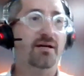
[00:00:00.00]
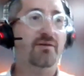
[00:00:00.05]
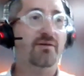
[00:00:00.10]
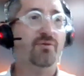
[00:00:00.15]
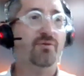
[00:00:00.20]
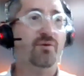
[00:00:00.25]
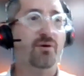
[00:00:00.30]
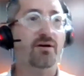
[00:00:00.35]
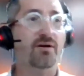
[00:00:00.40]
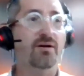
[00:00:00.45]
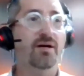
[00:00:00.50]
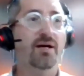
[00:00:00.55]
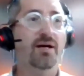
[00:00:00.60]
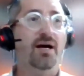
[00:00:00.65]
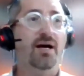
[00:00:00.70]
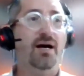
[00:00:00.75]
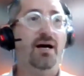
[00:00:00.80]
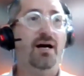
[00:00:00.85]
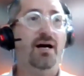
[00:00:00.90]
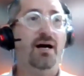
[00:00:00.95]
And therefore,
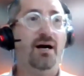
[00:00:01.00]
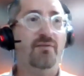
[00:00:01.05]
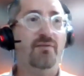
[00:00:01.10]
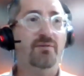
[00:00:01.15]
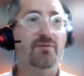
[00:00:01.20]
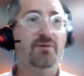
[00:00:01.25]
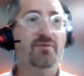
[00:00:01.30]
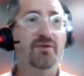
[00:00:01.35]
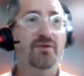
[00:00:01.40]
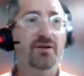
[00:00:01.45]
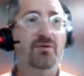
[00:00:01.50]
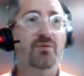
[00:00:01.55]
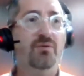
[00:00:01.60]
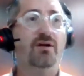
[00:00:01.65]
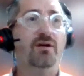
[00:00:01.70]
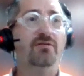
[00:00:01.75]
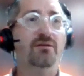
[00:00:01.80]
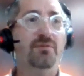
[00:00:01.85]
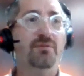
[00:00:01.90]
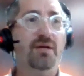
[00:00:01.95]
Avram Avinu
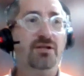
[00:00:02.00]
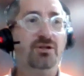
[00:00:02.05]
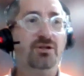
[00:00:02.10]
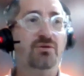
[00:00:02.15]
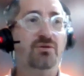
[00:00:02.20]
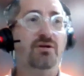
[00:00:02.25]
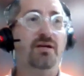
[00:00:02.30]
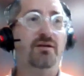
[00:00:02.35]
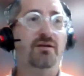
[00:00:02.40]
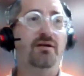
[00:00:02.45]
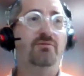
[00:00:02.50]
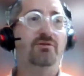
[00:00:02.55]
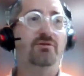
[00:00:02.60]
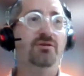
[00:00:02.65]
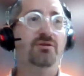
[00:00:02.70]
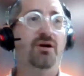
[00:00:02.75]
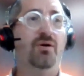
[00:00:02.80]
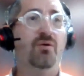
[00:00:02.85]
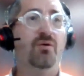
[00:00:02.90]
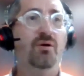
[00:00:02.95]
wanted to make sure that there
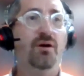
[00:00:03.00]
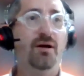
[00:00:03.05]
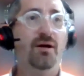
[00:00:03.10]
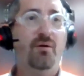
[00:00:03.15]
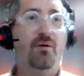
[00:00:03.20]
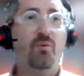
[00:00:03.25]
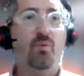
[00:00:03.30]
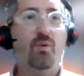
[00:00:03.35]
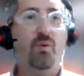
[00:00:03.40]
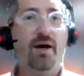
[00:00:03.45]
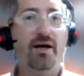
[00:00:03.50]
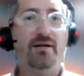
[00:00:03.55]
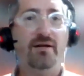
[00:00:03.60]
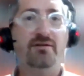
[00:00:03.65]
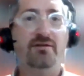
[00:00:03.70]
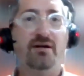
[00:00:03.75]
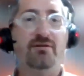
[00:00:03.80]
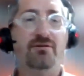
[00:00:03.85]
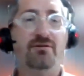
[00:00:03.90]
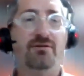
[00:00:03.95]
was no way
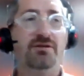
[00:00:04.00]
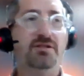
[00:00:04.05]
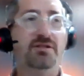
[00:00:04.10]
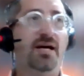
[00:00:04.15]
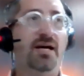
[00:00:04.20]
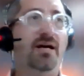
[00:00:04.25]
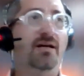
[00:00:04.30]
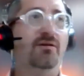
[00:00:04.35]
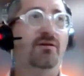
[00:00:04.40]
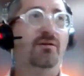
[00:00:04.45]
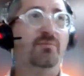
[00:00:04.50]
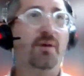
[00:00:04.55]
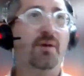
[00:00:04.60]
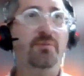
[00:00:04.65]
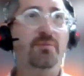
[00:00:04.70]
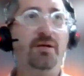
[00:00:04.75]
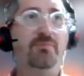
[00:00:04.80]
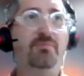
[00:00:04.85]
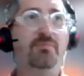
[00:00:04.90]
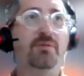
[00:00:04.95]
to understand or
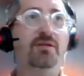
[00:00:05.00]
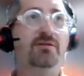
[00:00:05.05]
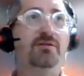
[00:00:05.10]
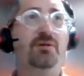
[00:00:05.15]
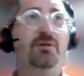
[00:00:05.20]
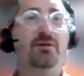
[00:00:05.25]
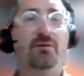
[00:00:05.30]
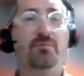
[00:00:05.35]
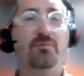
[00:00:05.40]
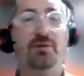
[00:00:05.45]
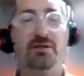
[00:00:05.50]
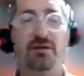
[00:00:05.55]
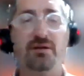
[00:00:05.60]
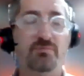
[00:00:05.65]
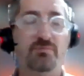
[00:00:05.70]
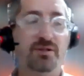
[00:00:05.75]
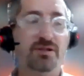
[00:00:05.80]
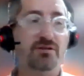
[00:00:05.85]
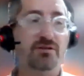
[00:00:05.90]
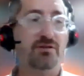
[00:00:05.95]
maybe
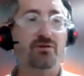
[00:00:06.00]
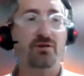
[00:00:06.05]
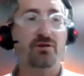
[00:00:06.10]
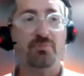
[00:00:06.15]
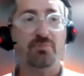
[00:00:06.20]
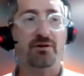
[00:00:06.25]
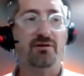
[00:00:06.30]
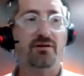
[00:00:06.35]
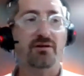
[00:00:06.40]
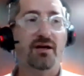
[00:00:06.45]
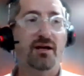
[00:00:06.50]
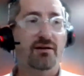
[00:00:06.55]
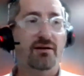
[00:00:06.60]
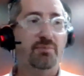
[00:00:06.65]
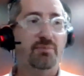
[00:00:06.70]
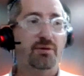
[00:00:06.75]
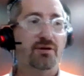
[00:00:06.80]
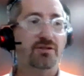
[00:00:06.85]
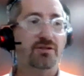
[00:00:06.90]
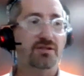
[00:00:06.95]
misinterpret
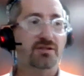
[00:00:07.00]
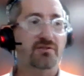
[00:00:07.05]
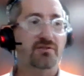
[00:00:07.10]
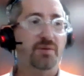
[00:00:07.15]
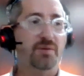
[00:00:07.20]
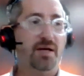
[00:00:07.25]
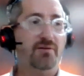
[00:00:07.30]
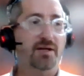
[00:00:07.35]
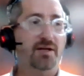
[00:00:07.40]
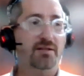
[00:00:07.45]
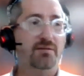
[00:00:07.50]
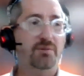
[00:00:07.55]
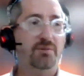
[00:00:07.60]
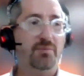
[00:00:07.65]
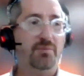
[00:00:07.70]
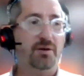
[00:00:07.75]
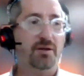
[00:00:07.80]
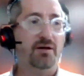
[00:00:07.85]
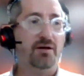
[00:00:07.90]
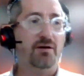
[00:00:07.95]
the purchase of Maratha
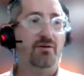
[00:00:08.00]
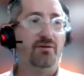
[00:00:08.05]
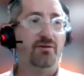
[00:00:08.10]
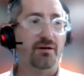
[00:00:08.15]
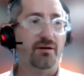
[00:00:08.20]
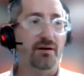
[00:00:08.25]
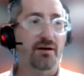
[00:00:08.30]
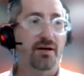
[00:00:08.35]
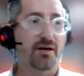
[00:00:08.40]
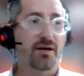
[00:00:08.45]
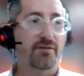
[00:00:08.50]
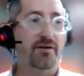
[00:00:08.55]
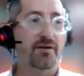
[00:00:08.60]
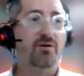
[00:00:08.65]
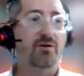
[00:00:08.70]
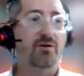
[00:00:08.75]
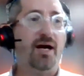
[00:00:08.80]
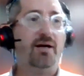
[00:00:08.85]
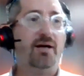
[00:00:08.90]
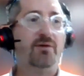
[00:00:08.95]
Machpelah or the
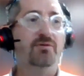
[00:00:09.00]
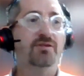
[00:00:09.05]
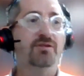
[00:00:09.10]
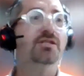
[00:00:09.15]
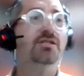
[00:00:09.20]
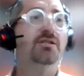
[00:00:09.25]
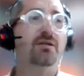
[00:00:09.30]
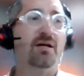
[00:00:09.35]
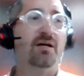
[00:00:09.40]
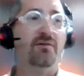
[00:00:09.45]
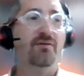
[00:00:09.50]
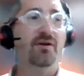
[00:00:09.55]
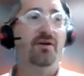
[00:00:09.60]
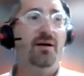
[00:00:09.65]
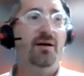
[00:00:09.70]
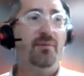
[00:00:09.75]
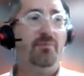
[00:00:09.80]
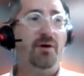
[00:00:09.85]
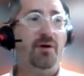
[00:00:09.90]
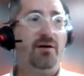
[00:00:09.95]
acquisition of
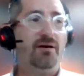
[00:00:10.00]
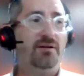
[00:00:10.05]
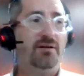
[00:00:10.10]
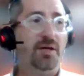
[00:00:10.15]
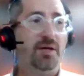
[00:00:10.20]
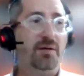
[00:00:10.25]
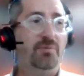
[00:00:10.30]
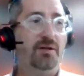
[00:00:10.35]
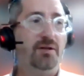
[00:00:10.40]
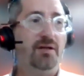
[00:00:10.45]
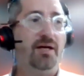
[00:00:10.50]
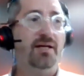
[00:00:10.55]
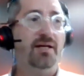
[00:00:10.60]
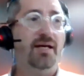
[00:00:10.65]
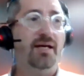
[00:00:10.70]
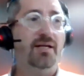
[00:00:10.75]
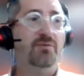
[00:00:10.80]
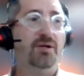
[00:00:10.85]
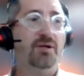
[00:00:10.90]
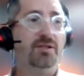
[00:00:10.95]
Maratha Machpelah in
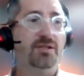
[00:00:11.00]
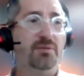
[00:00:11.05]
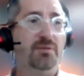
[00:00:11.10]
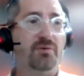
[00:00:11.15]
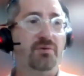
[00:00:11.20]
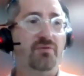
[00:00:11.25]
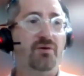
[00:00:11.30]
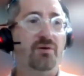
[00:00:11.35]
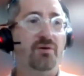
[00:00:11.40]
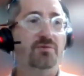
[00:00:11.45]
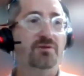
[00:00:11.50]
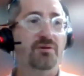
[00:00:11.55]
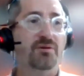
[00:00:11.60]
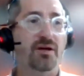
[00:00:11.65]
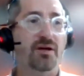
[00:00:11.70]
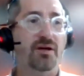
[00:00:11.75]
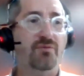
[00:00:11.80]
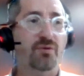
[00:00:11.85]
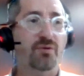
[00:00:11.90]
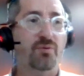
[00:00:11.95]
any way, shape, or form. So
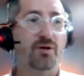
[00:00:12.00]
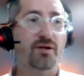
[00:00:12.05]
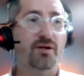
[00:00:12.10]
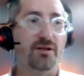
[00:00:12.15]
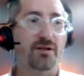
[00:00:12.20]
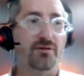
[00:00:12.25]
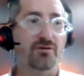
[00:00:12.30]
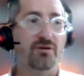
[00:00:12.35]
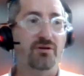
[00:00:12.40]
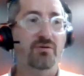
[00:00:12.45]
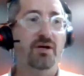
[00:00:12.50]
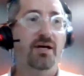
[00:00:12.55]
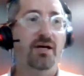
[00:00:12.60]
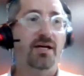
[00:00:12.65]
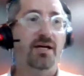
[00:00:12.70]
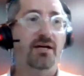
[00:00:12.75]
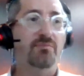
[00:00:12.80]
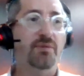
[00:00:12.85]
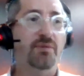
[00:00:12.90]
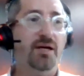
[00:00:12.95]
therefore, what did he do?
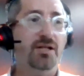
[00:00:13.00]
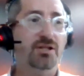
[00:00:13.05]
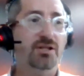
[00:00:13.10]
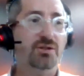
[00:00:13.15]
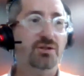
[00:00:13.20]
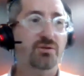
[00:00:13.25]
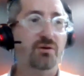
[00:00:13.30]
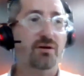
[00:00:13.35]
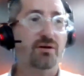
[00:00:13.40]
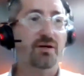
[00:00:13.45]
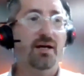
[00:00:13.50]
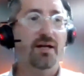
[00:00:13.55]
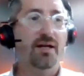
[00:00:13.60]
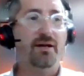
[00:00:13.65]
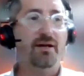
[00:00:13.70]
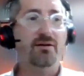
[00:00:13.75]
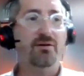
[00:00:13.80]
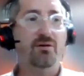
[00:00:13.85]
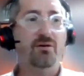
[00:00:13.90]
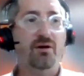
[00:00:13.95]
He made sure
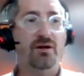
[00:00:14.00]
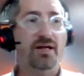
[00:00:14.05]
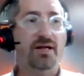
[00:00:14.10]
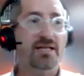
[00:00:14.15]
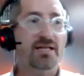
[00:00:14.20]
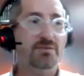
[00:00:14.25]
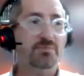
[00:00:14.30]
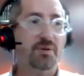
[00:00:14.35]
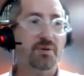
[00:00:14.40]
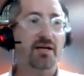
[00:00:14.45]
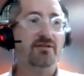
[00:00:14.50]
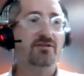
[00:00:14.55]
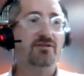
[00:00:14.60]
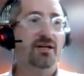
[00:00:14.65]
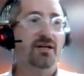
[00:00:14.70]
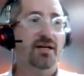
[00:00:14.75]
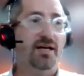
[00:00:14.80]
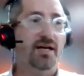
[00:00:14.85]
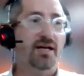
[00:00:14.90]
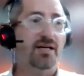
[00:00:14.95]
that in all aspects,
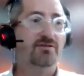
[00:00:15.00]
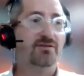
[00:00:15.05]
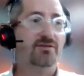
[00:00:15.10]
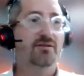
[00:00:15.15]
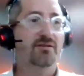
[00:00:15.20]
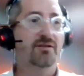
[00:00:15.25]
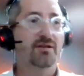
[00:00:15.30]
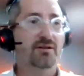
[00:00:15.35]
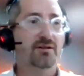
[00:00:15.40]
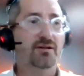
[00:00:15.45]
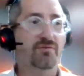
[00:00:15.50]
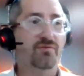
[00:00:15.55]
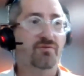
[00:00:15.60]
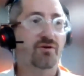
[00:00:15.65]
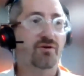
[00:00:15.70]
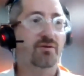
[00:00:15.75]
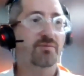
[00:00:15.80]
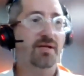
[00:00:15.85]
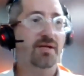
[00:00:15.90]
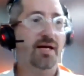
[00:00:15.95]
it's
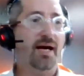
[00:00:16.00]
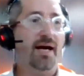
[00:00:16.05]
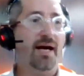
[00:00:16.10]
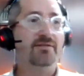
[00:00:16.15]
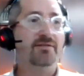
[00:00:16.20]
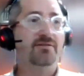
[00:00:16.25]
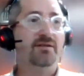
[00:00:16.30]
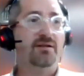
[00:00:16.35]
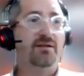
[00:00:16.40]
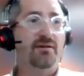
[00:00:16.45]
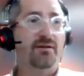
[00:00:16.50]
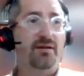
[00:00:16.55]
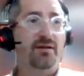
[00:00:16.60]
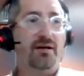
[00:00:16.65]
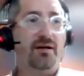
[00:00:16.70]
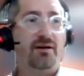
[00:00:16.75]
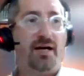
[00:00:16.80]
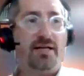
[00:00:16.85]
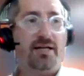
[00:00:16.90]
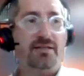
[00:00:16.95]
confirmed as
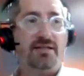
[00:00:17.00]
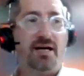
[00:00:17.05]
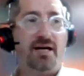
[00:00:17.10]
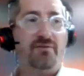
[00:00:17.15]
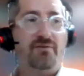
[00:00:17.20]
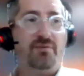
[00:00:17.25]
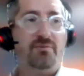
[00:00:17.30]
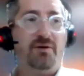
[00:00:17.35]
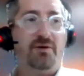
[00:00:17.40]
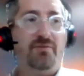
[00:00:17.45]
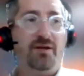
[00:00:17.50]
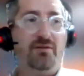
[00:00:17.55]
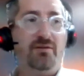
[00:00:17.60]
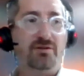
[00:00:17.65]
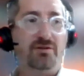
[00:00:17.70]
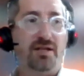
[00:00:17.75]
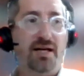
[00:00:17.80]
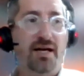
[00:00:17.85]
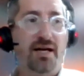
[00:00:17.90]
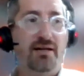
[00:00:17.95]
Avram
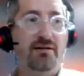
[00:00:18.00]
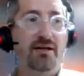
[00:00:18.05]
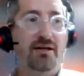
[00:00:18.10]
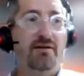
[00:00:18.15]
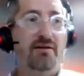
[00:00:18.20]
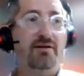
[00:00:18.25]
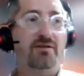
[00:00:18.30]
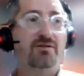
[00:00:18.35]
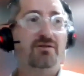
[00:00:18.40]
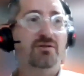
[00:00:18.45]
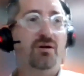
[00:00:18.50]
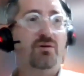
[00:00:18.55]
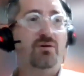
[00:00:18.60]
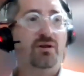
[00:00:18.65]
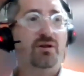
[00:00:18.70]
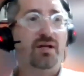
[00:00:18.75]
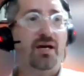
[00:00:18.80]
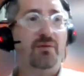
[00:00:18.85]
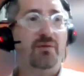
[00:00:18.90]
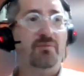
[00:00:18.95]
Avinu's land. There's no
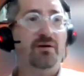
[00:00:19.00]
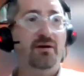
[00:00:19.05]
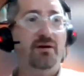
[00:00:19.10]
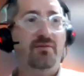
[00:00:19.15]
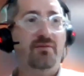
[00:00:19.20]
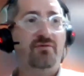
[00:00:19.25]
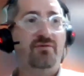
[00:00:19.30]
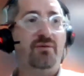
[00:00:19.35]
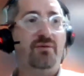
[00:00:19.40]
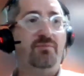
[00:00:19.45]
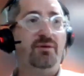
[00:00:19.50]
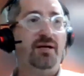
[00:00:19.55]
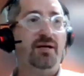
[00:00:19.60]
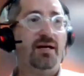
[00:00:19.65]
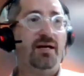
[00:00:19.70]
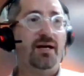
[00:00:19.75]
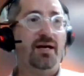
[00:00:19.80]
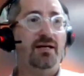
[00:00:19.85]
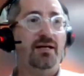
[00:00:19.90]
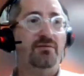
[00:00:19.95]
claim from
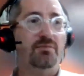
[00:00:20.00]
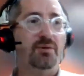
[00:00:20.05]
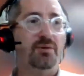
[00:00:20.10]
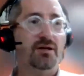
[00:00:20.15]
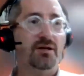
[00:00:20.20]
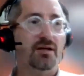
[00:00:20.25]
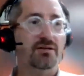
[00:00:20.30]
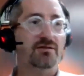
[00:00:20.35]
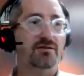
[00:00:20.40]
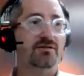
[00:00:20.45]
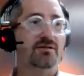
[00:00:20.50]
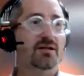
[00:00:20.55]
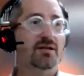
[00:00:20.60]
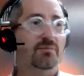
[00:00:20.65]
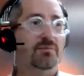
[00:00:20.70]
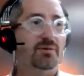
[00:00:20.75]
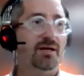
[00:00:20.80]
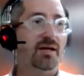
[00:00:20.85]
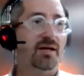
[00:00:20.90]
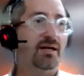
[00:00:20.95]
B'nai Chet because
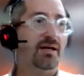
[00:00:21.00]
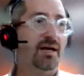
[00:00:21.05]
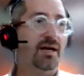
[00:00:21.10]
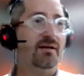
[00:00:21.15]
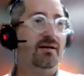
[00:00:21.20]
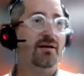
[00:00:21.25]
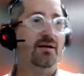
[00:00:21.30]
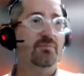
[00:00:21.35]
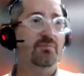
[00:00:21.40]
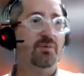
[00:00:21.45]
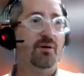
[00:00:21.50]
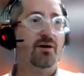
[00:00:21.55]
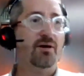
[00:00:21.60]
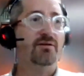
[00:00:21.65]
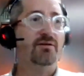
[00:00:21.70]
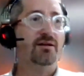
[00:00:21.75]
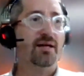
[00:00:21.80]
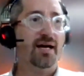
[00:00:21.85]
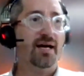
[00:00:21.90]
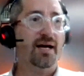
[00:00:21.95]
B'nai Chet, he
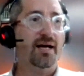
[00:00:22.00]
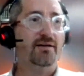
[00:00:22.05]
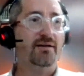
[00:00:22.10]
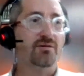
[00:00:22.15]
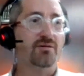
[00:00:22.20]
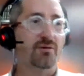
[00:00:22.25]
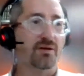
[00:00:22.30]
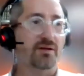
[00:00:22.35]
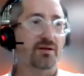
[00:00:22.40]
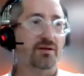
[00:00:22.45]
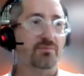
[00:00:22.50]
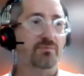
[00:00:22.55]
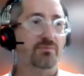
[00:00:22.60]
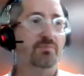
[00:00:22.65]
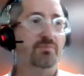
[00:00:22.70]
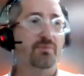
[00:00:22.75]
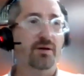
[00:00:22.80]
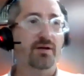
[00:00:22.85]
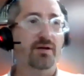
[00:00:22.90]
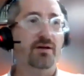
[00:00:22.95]
bought the land, or
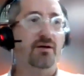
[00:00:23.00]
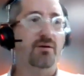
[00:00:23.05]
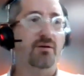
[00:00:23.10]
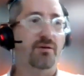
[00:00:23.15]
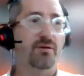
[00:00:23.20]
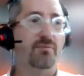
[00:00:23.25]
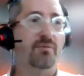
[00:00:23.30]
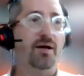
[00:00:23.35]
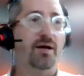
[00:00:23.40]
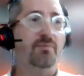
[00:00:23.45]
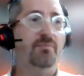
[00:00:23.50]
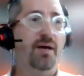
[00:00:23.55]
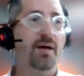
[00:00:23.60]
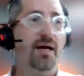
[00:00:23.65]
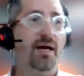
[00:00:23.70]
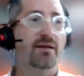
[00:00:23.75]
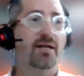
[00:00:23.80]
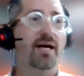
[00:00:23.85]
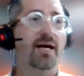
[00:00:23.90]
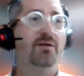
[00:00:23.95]
the
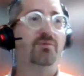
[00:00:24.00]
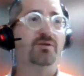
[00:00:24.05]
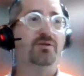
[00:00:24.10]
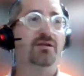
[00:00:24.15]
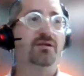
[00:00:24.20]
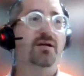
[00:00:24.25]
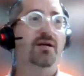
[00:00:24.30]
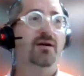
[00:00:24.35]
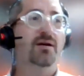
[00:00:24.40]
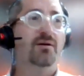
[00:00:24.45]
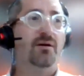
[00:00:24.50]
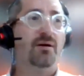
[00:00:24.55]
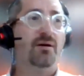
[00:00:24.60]
land was